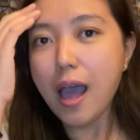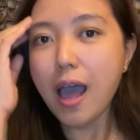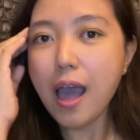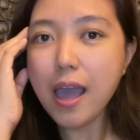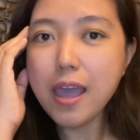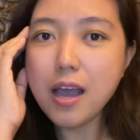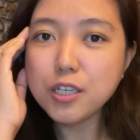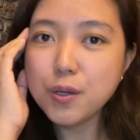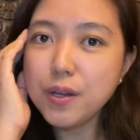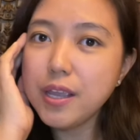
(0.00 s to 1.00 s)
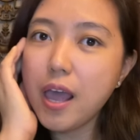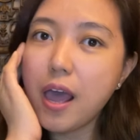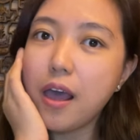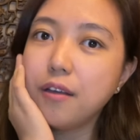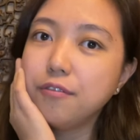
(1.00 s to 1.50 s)
I actually
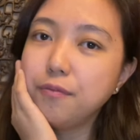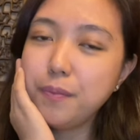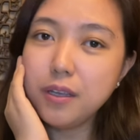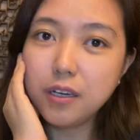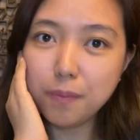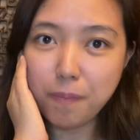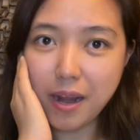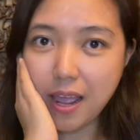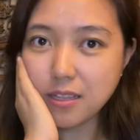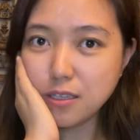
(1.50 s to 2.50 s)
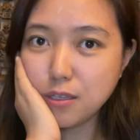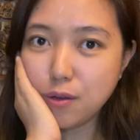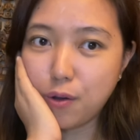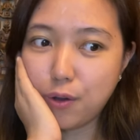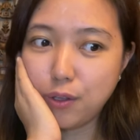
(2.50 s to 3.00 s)
have bigger plans
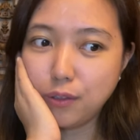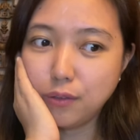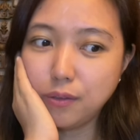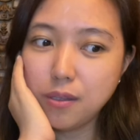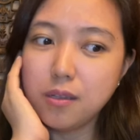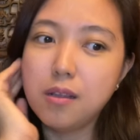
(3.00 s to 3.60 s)
on